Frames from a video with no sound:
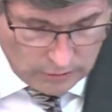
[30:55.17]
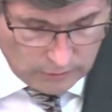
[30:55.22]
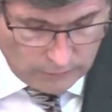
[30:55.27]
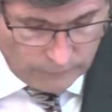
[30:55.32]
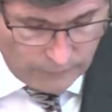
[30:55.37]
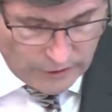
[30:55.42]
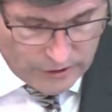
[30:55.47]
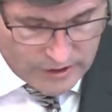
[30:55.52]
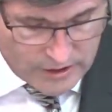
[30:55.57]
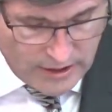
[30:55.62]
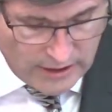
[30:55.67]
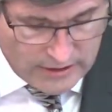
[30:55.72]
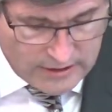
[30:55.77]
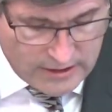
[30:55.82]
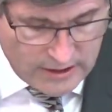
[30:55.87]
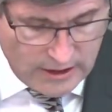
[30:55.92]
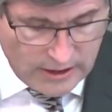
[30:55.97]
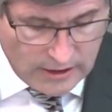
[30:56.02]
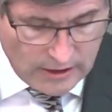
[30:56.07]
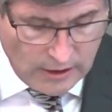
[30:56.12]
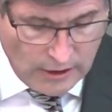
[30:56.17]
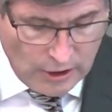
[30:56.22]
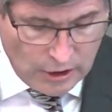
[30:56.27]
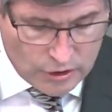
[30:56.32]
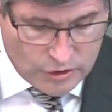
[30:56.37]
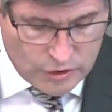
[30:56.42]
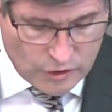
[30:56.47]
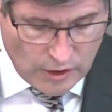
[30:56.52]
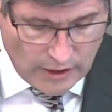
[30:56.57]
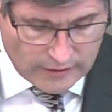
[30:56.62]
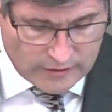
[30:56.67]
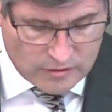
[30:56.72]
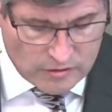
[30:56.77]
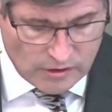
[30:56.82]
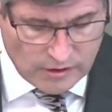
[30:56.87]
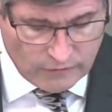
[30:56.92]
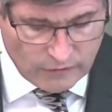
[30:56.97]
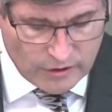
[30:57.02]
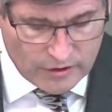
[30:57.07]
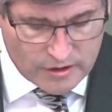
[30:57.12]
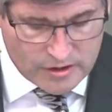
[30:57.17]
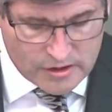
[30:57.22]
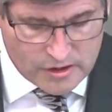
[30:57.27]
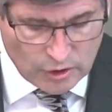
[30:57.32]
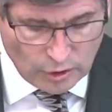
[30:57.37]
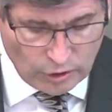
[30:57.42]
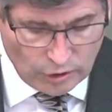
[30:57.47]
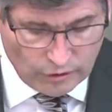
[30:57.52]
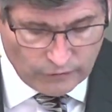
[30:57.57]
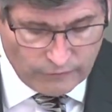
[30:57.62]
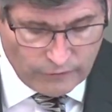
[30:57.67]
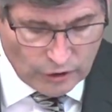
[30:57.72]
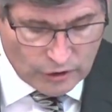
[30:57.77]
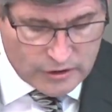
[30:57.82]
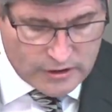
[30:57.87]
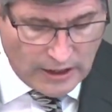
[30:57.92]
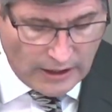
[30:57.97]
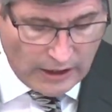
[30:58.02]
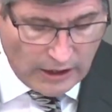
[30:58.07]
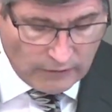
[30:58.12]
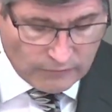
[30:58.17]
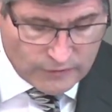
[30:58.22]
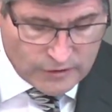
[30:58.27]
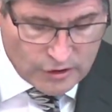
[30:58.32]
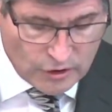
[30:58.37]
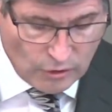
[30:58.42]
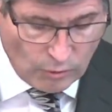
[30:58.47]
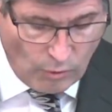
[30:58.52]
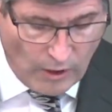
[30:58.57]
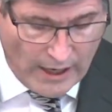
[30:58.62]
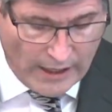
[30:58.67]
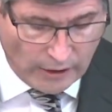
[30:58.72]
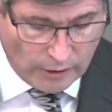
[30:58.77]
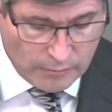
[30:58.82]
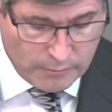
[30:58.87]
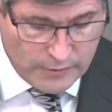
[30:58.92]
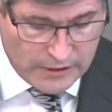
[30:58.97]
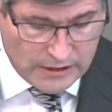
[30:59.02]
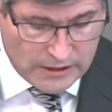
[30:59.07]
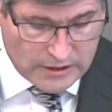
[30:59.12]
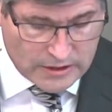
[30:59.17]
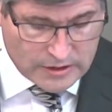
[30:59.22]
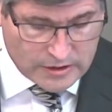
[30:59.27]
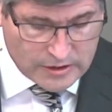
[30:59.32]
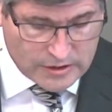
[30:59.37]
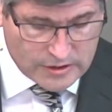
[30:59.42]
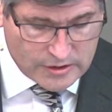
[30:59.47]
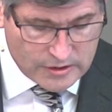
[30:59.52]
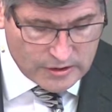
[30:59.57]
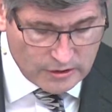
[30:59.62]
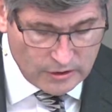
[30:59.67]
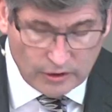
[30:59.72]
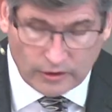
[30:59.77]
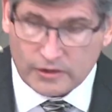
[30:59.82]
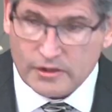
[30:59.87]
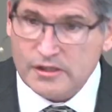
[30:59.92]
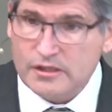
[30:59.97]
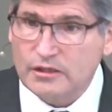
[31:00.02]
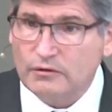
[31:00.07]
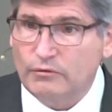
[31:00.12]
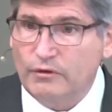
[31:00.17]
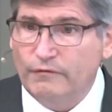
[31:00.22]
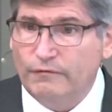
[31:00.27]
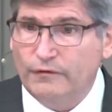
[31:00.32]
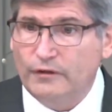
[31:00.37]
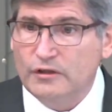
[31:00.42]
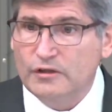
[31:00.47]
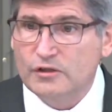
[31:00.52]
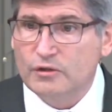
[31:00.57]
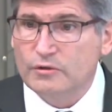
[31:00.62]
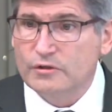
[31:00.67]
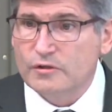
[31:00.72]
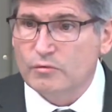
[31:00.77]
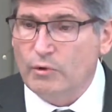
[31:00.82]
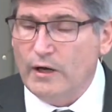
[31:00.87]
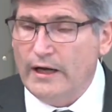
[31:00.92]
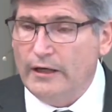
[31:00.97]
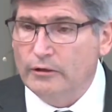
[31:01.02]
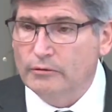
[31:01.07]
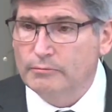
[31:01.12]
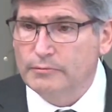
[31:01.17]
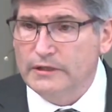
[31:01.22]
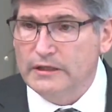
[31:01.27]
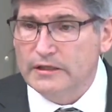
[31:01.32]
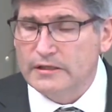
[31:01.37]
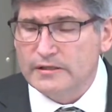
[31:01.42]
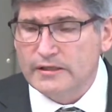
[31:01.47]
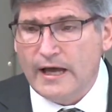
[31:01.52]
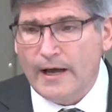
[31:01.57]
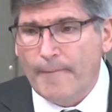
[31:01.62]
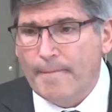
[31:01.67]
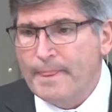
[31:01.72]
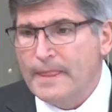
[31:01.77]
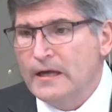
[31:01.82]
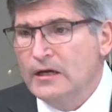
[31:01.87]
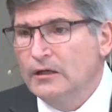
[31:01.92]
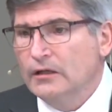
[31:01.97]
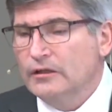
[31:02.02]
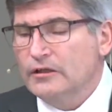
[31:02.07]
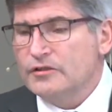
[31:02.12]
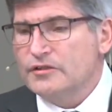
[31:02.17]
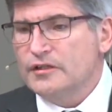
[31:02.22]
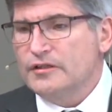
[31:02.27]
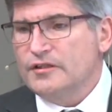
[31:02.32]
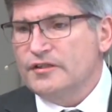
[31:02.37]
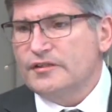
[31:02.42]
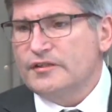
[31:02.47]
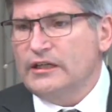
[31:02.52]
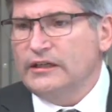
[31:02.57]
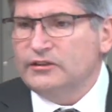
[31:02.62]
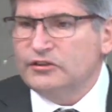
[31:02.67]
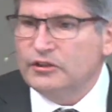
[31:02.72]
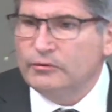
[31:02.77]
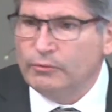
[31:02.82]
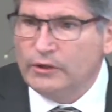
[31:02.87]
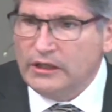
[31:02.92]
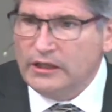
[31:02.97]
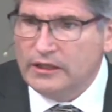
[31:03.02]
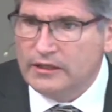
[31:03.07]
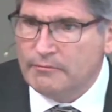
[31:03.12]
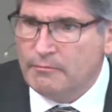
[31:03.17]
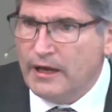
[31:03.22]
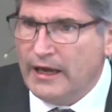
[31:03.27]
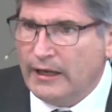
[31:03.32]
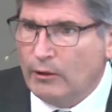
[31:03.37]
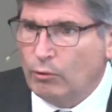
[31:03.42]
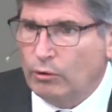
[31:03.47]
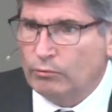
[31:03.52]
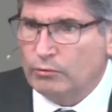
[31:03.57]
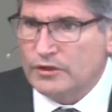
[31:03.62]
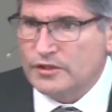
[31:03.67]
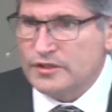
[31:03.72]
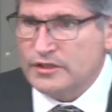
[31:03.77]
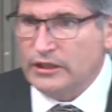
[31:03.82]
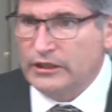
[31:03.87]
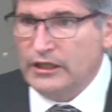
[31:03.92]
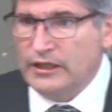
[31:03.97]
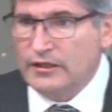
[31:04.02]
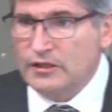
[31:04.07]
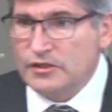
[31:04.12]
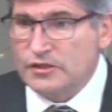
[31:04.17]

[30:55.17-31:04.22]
Verse 19, do not deliver the soul of your dove to the wild beasts. Notice they're referred to as wild beasts. Now, there's a distinction we need to make when we're studying the